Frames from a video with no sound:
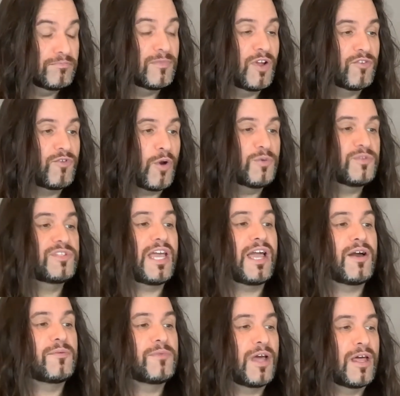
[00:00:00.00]
wrote
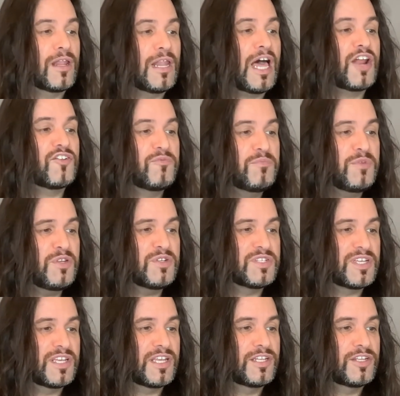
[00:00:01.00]
down a lot of
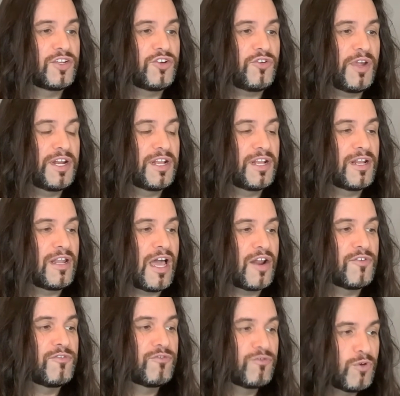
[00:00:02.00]
music and created a lot
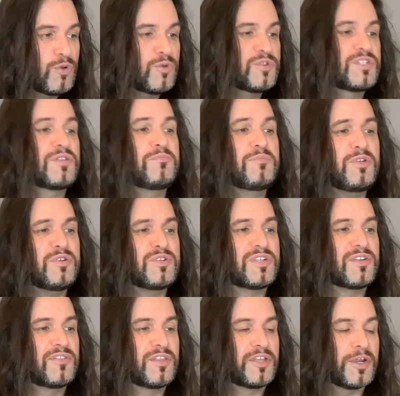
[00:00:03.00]
of rules in
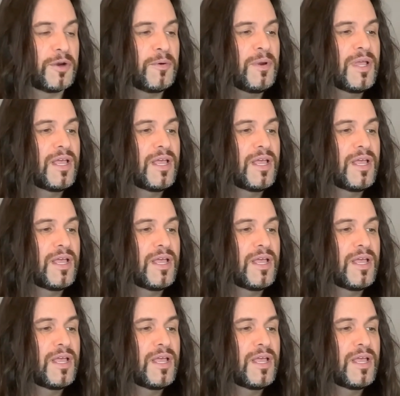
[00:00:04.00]
music there.